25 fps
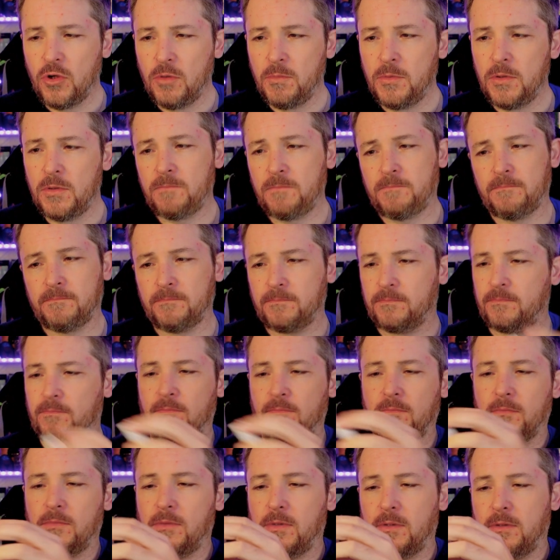normal
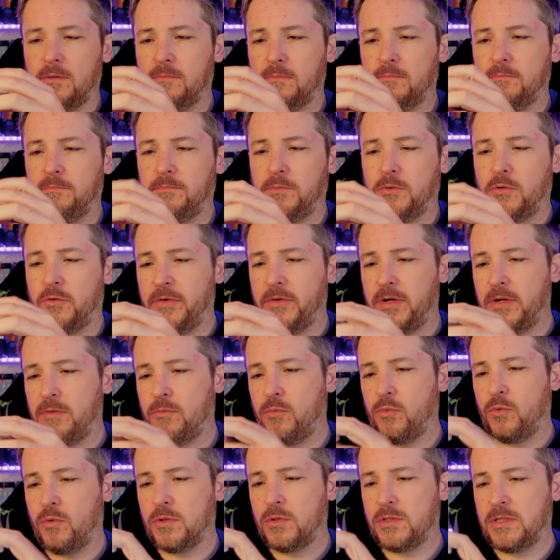
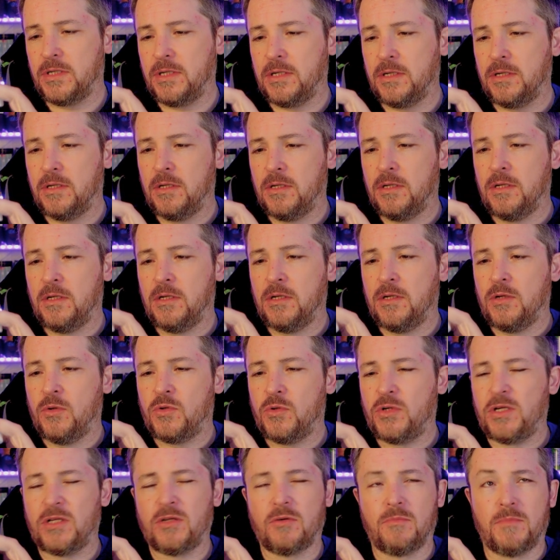pouring water
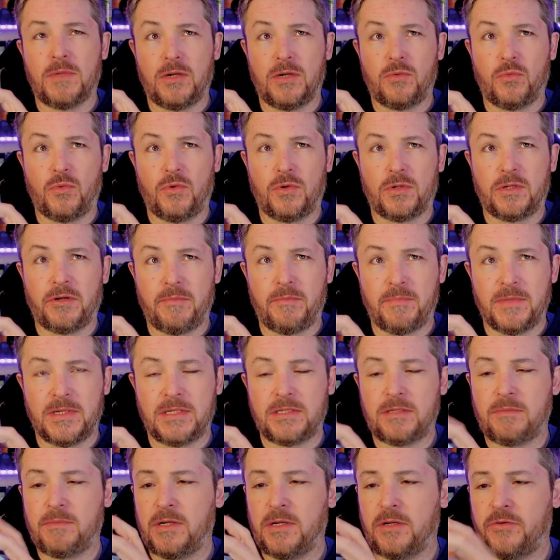I don't mind water, I
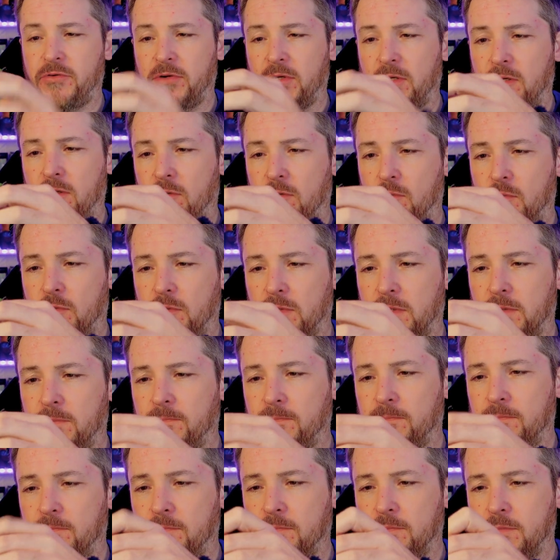must admit, I drink a lot of
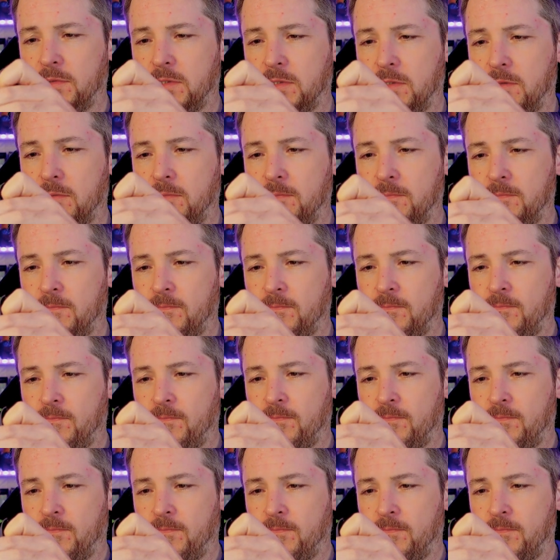water. So,